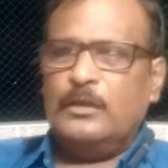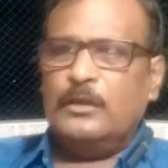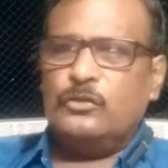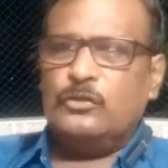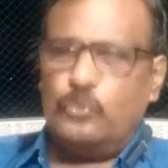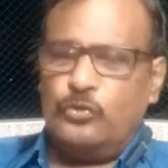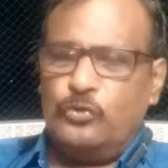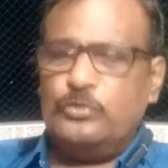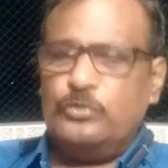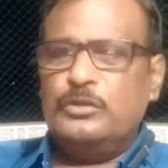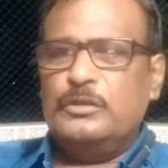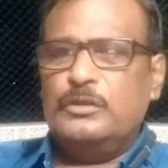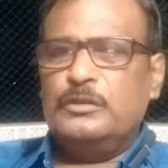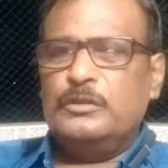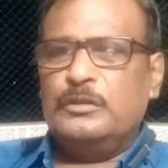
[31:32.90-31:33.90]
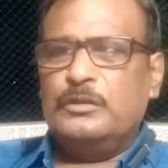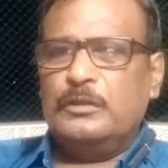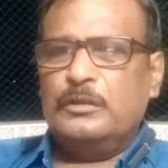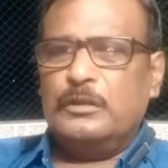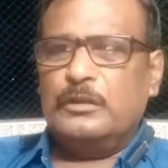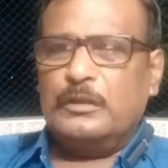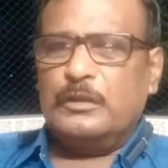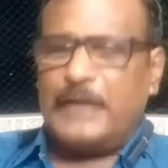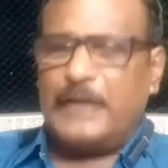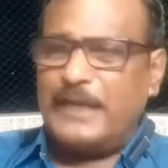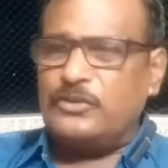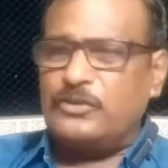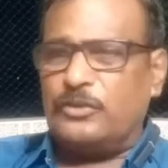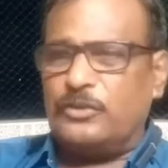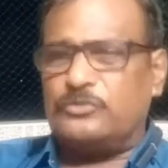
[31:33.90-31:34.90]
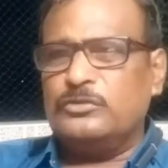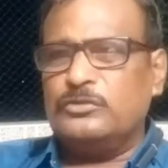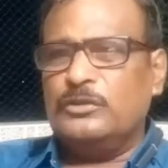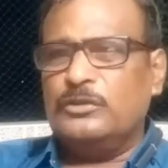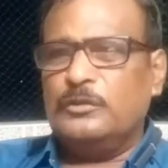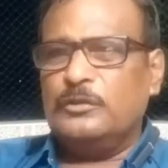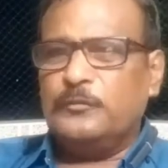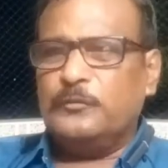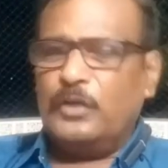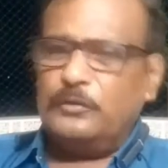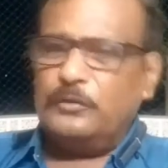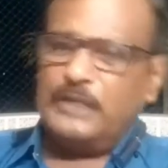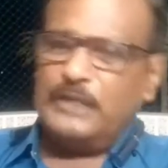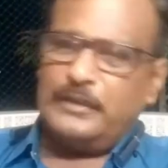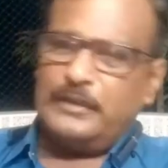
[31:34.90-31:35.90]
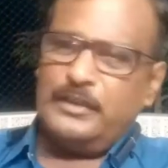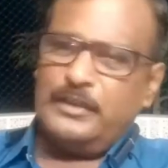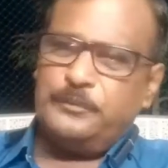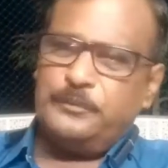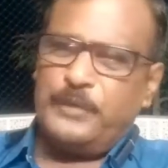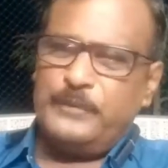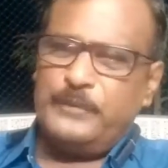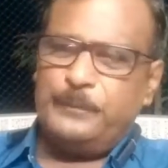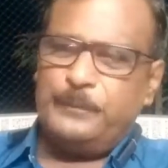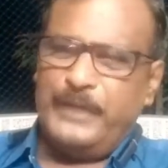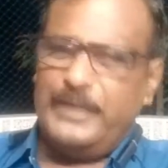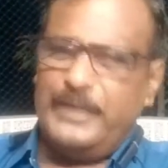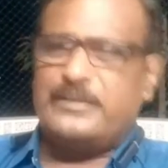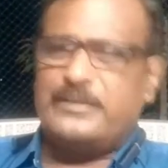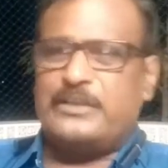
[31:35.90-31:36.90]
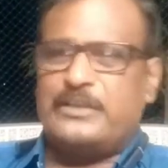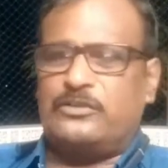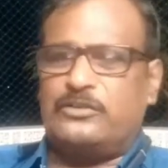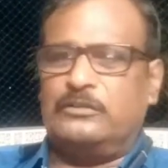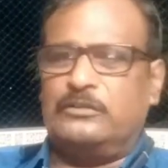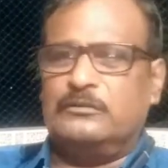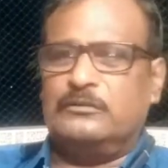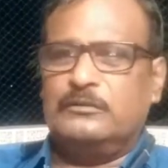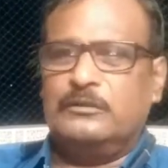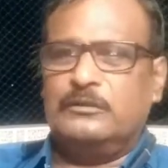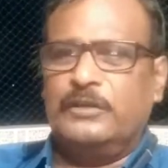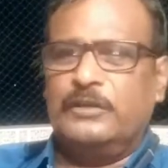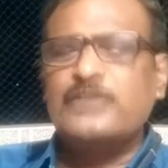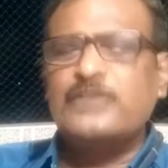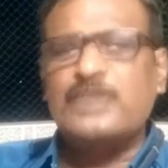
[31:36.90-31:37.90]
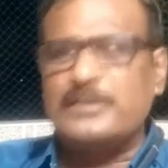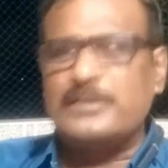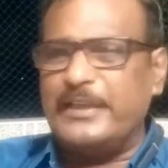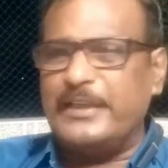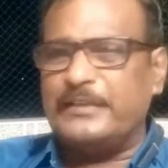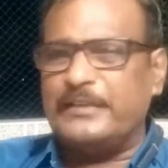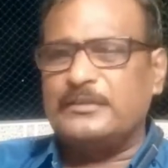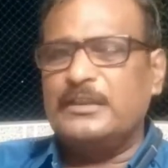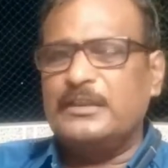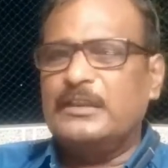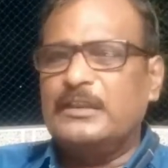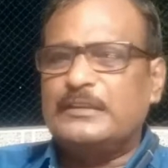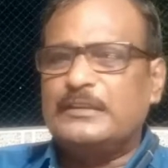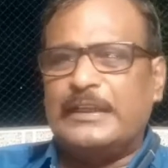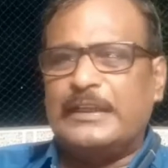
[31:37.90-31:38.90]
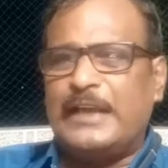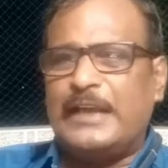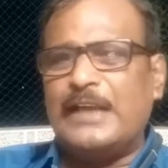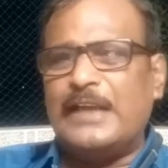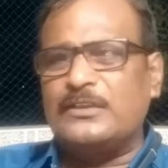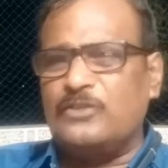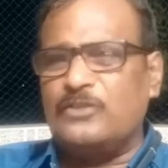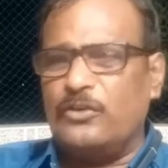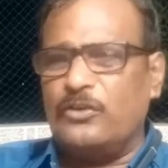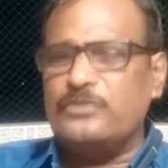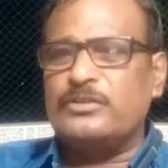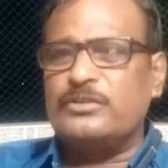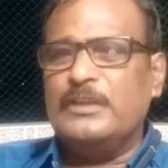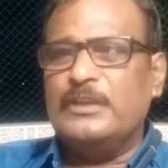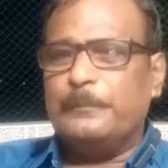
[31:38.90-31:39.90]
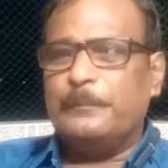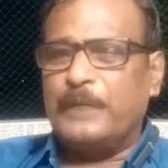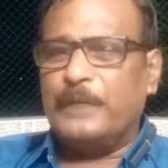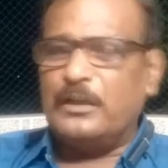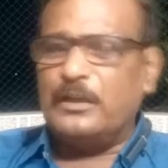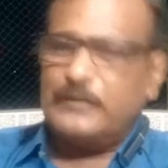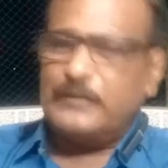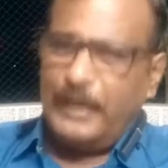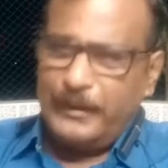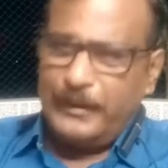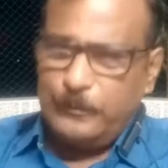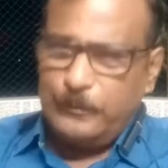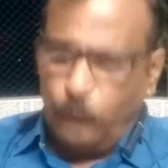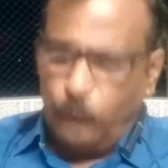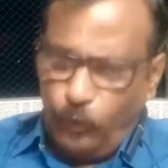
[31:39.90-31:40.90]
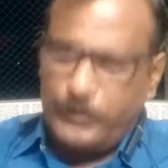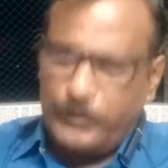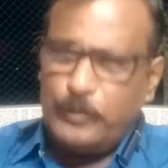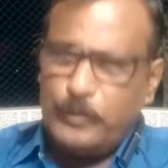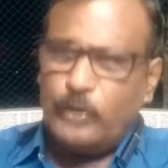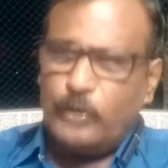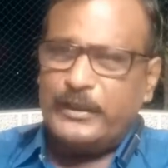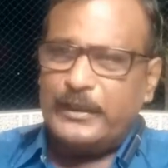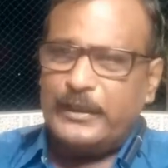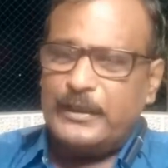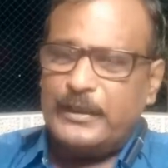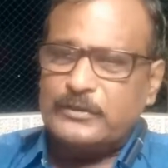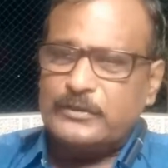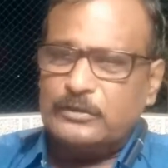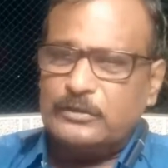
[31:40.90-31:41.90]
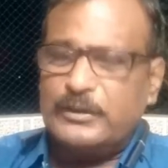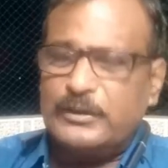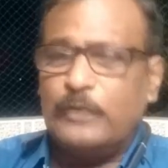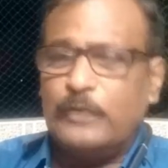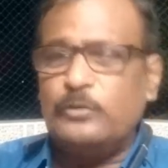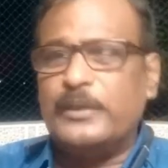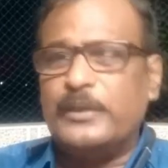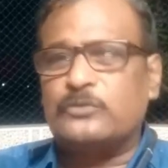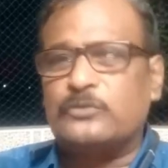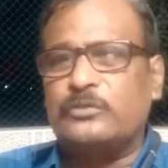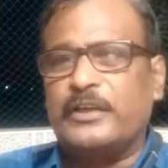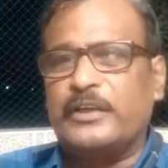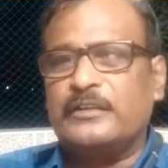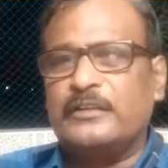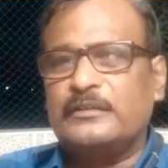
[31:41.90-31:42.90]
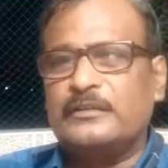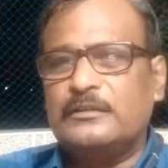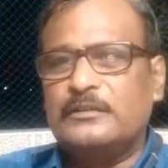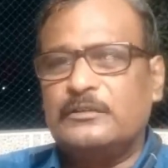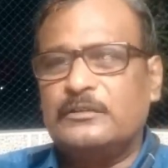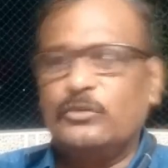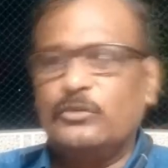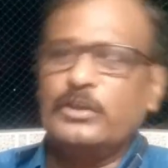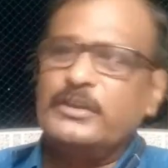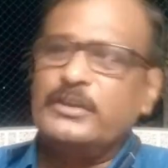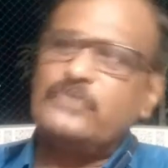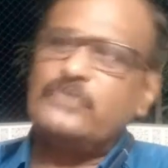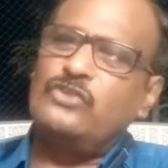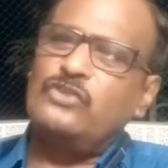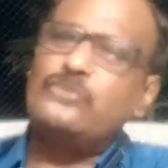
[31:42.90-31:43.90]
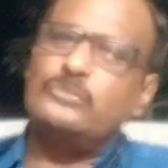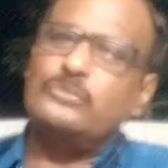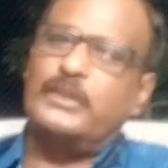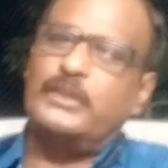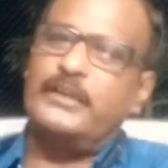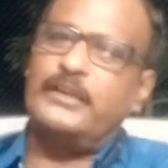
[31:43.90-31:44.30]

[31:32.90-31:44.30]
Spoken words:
two grandsons, that is from the predeceased son. In such case, the grandsons, because they are in more remote in relation, they will be excluded. Only the sons will.